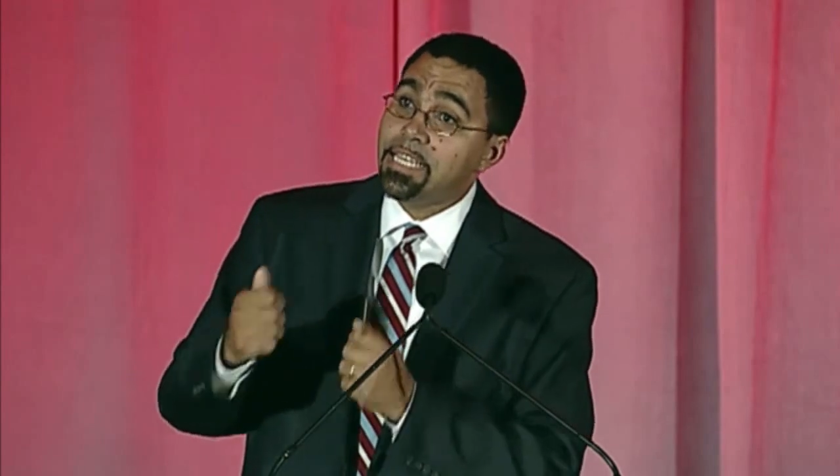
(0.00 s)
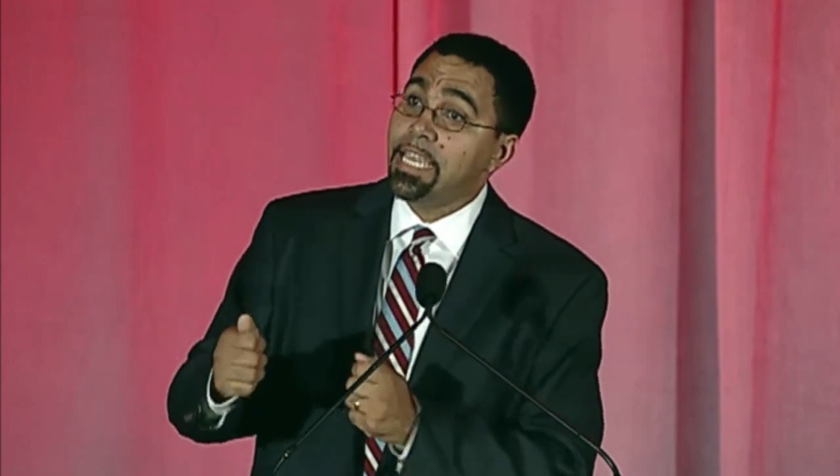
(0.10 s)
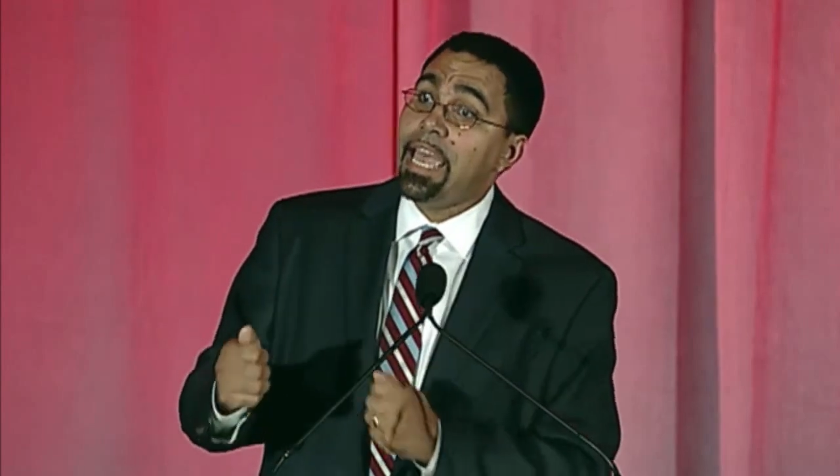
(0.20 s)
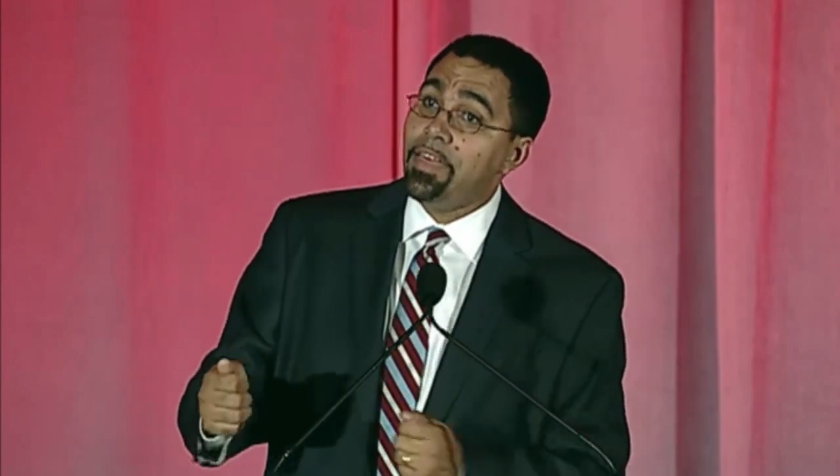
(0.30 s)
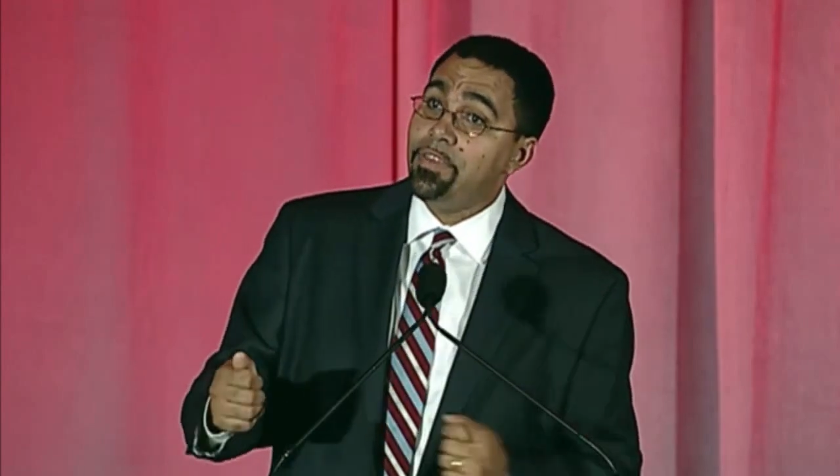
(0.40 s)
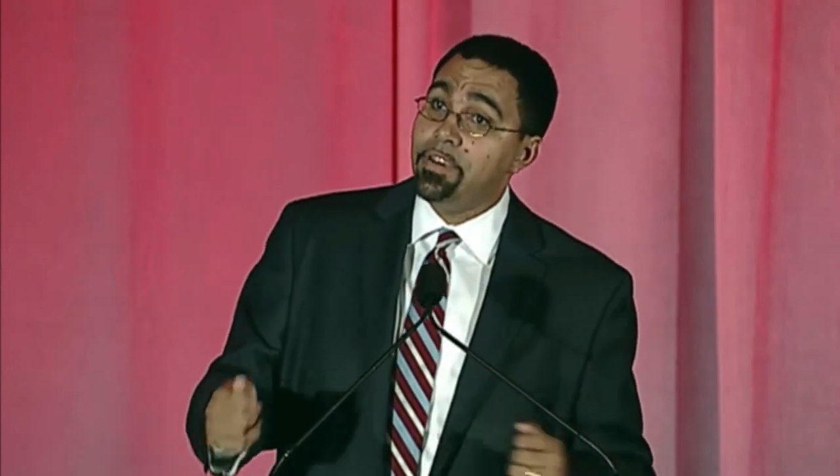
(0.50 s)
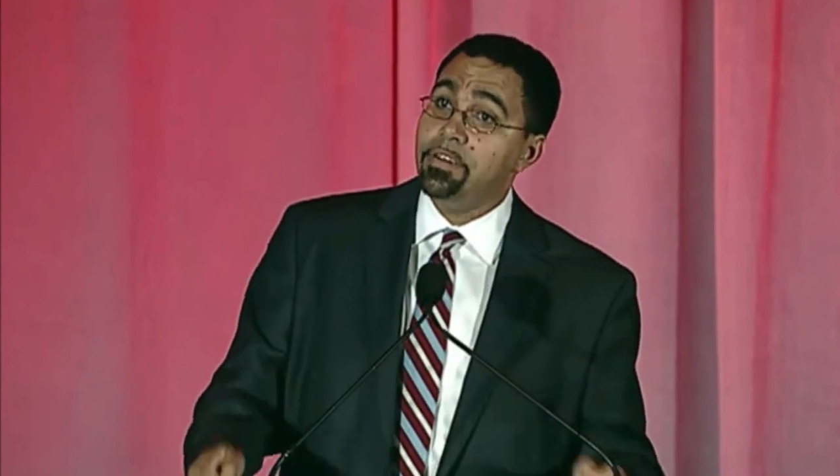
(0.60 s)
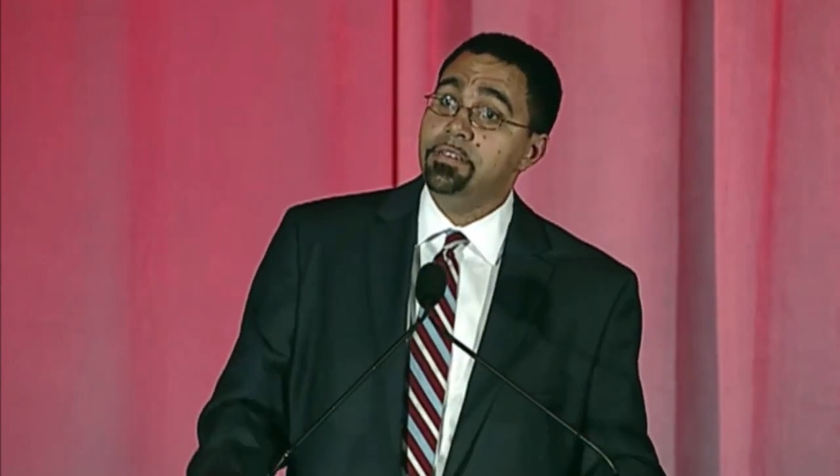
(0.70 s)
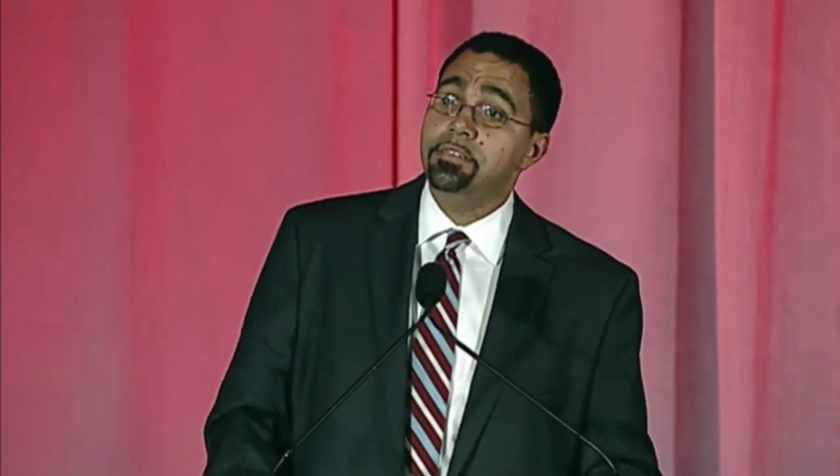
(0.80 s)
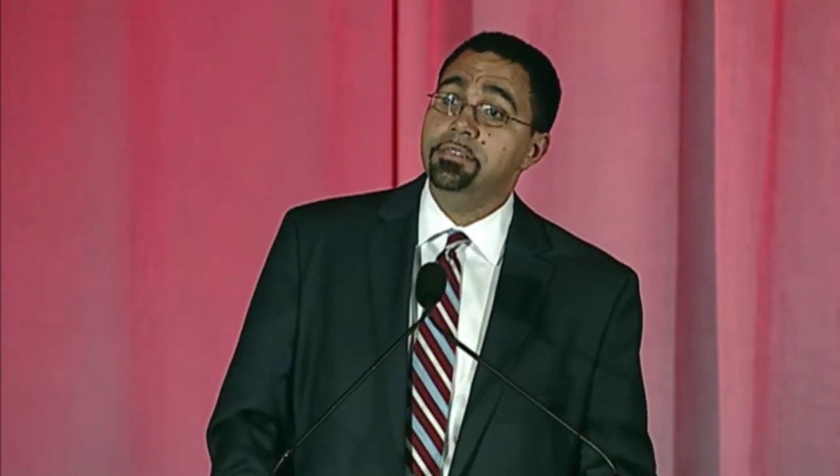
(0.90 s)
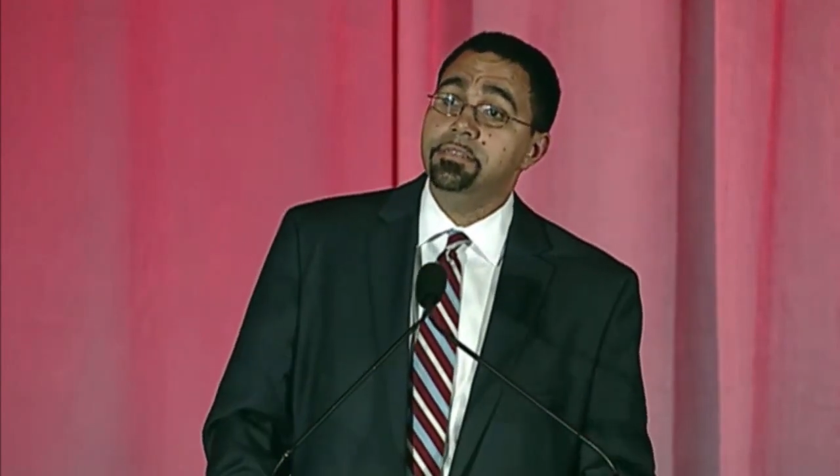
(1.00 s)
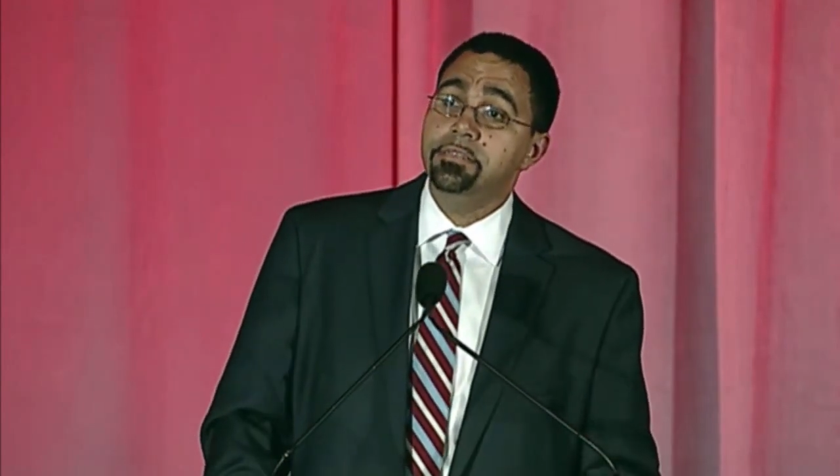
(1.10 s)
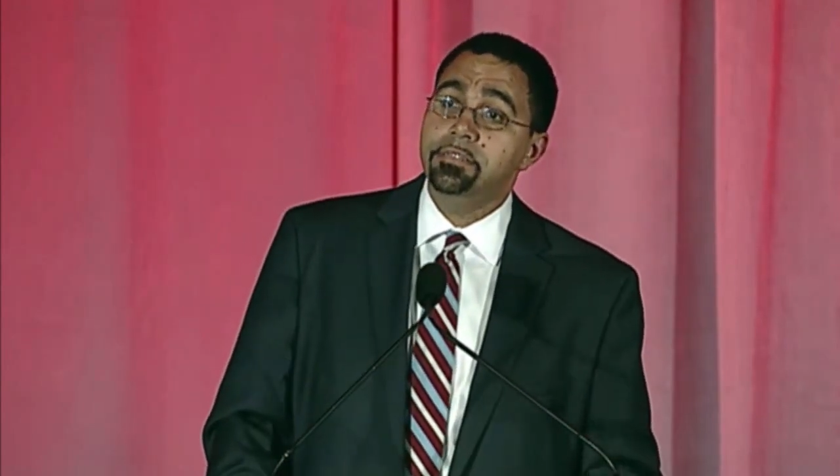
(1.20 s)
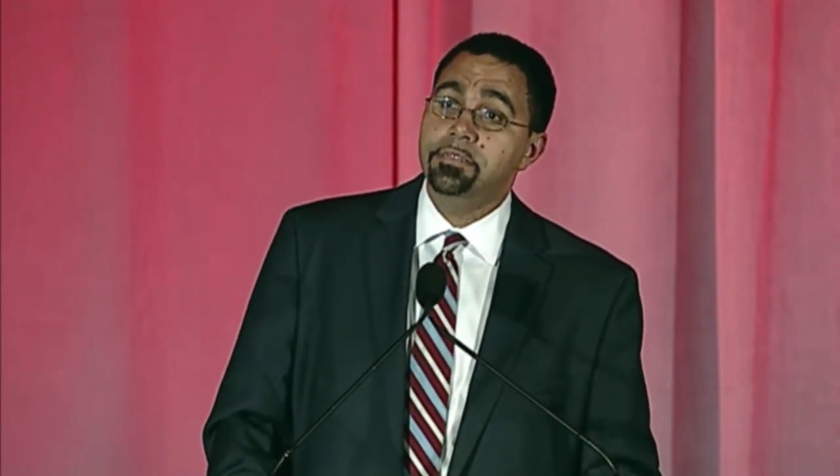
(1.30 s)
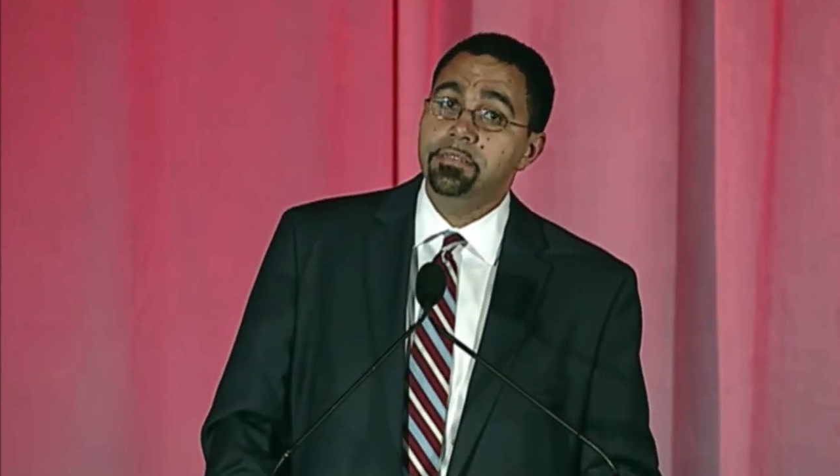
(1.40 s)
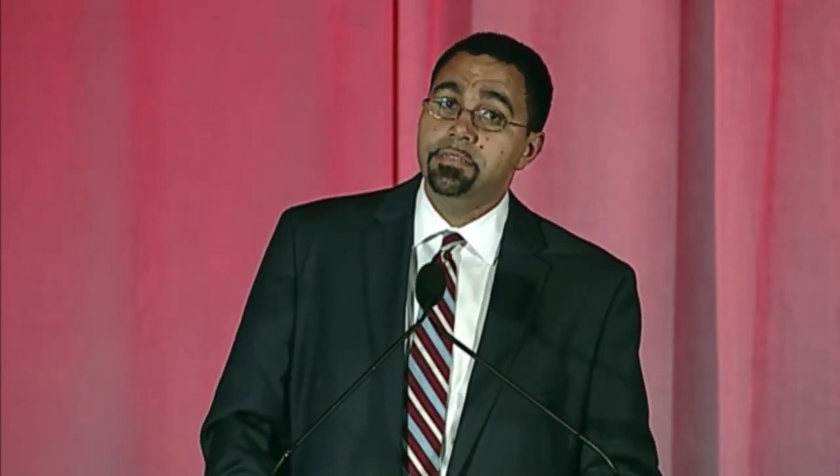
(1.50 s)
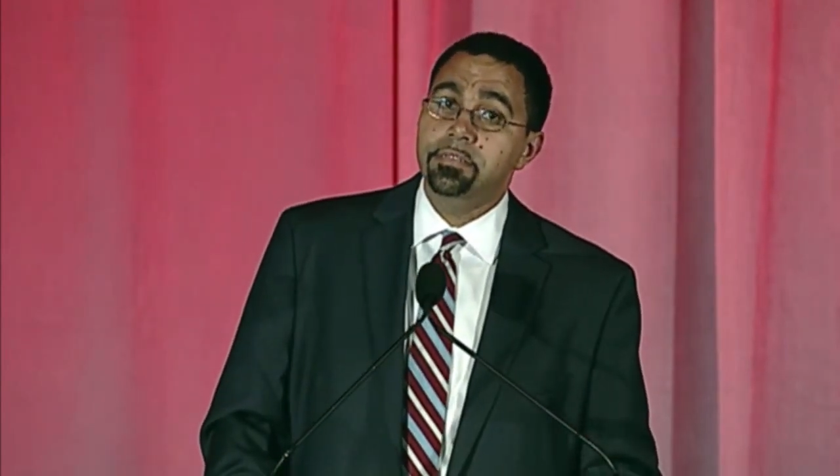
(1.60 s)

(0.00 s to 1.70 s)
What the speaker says: together